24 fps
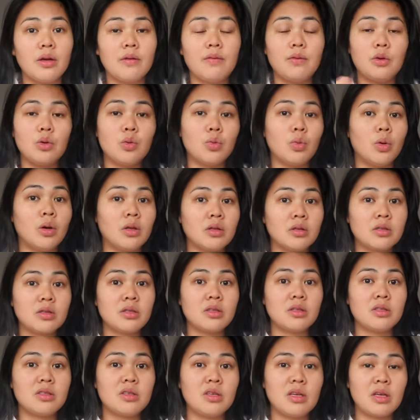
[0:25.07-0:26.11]
If you want
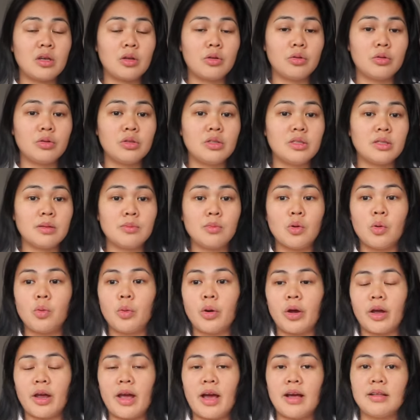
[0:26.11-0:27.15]
to include some
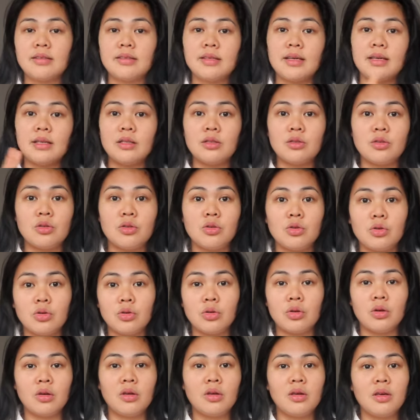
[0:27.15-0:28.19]
more workouts
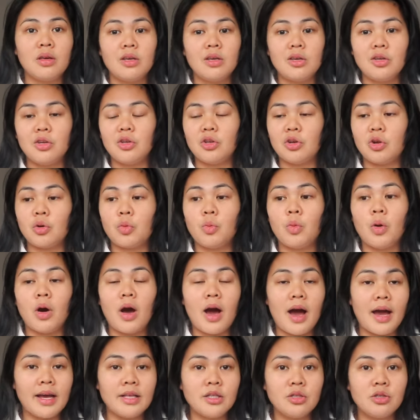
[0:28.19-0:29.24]
into, you know,
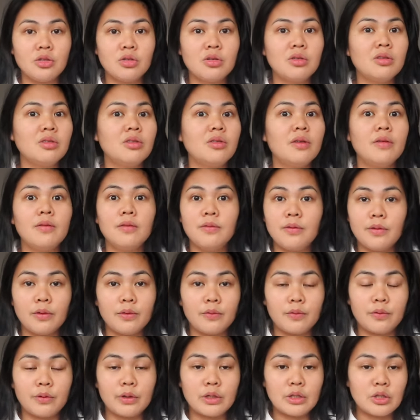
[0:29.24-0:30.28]
what I do,
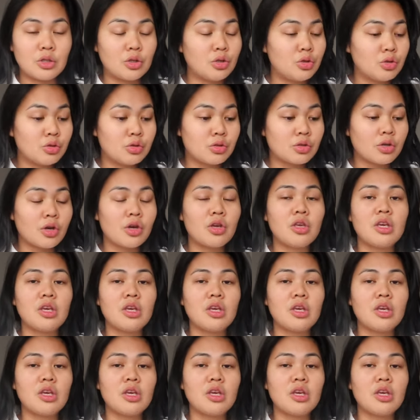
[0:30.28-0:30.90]
feel free to do so.